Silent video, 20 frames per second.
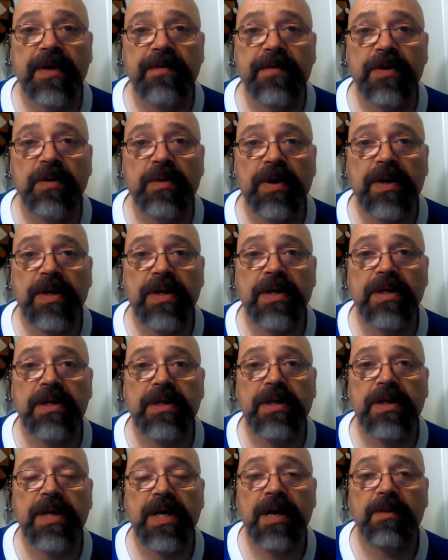if you want
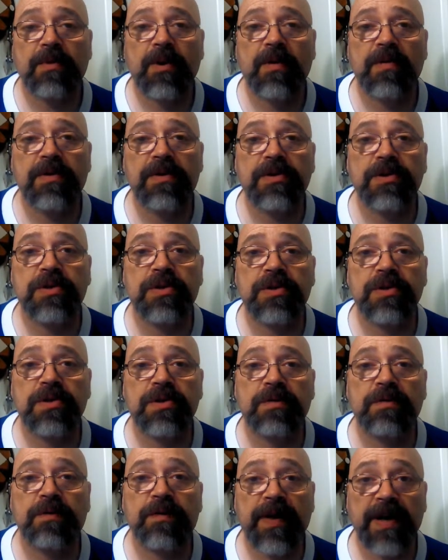to come over
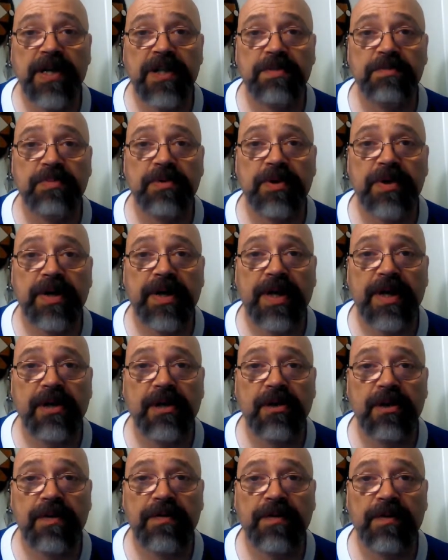to Facebook
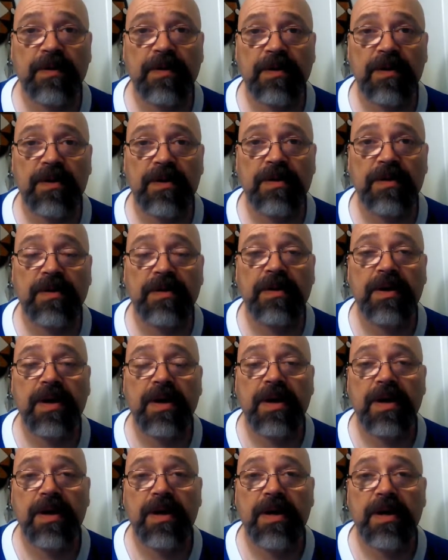and look for
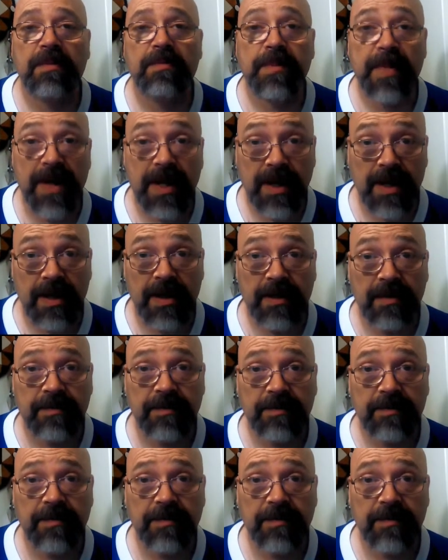me,